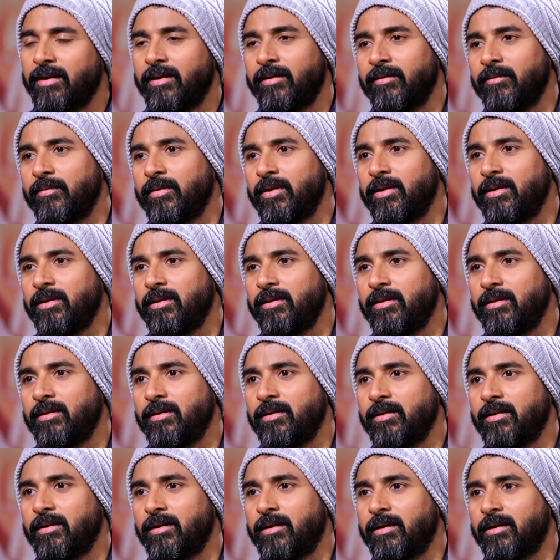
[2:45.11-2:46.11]
a very
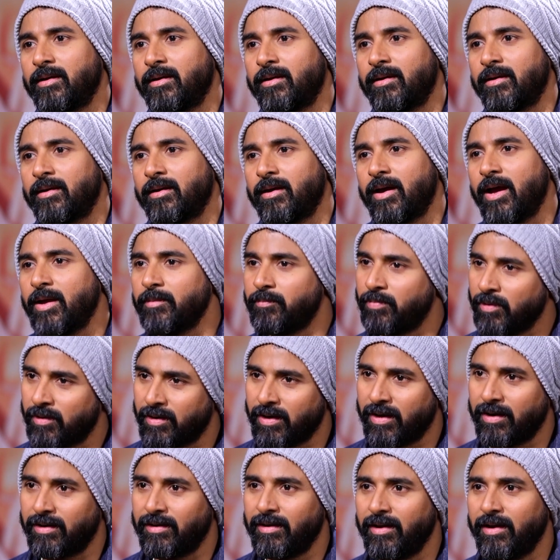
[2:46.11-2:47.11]

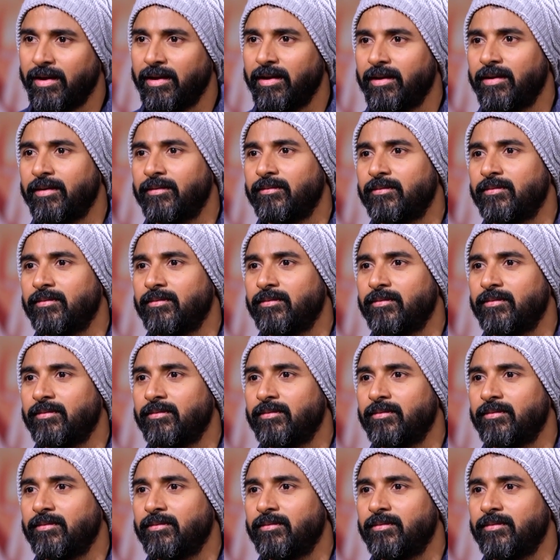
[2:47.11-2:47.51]
hypocrite guy,